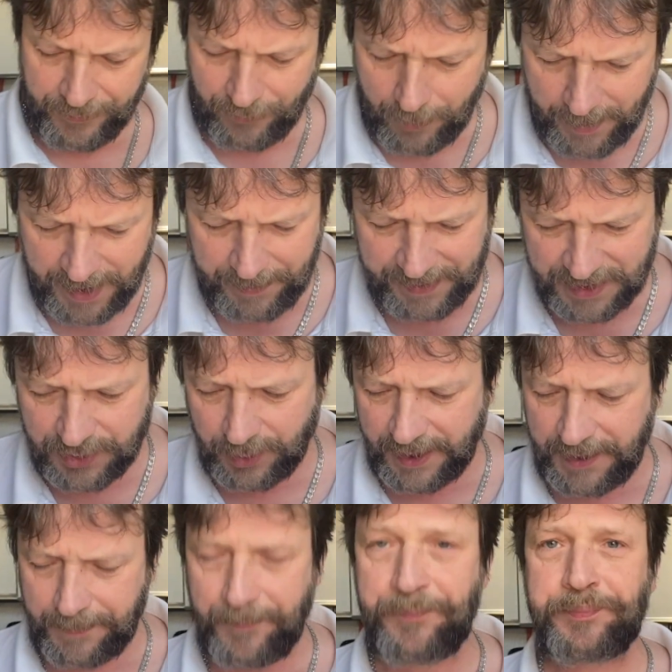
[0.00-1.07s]
For me,
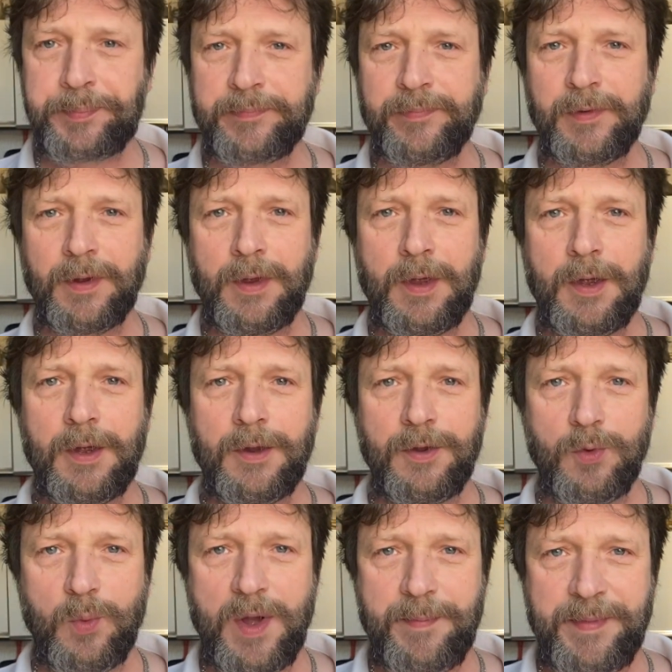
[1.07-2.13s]
between
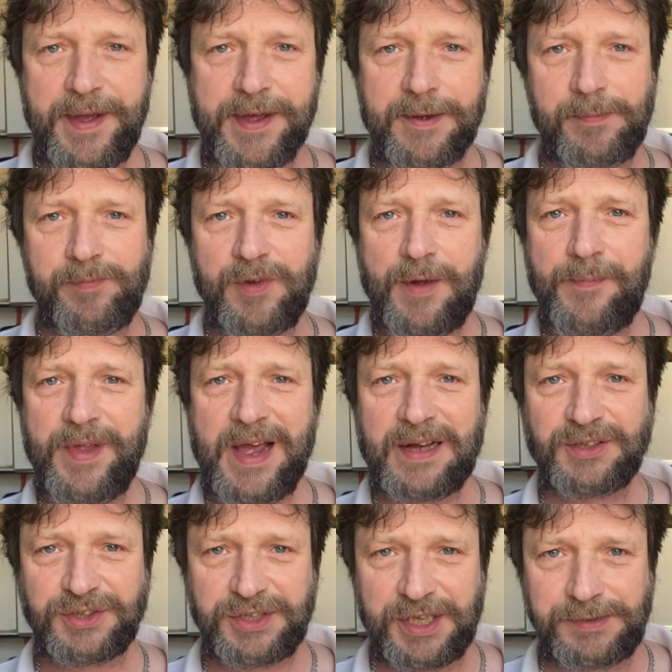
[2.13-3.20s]
the Whitby and the
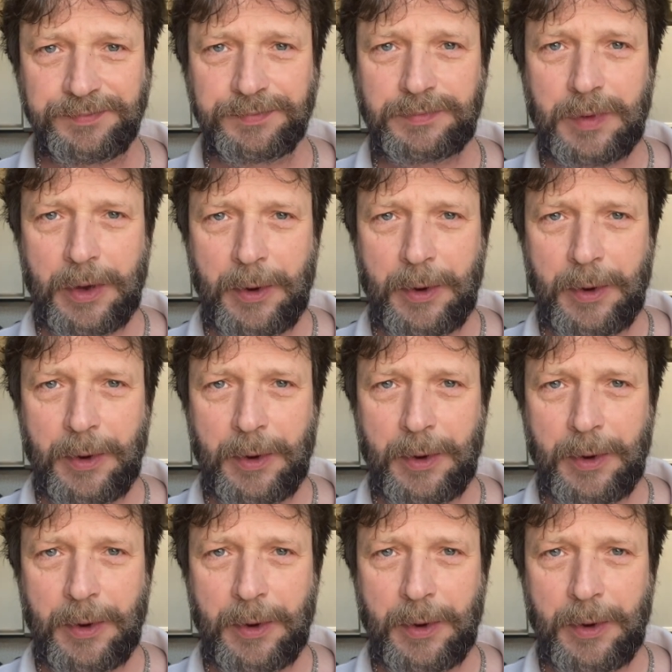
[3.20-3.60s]
Asda,